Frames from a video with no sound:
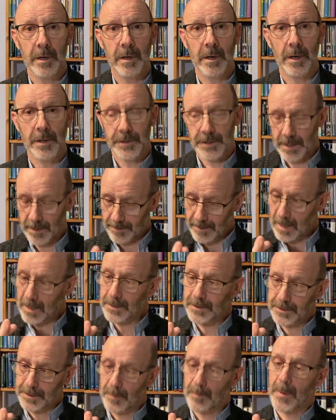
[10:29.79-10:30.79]
and saying,
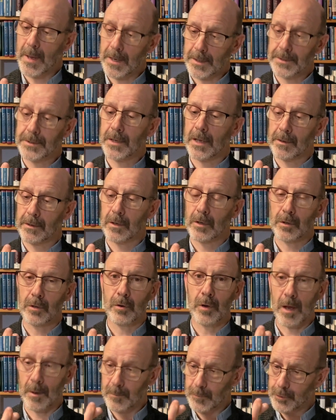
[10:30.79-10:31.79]
that's the best I can
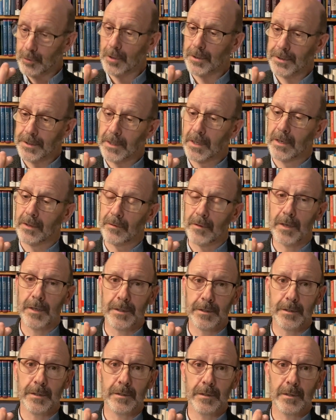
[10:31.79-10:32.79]
do. I'm trusting in
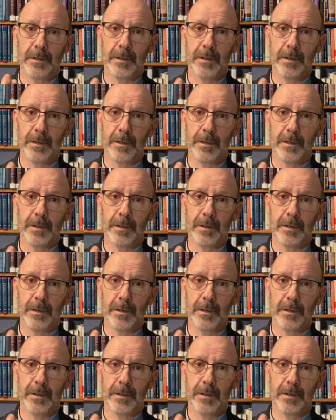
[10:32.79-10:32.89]
this.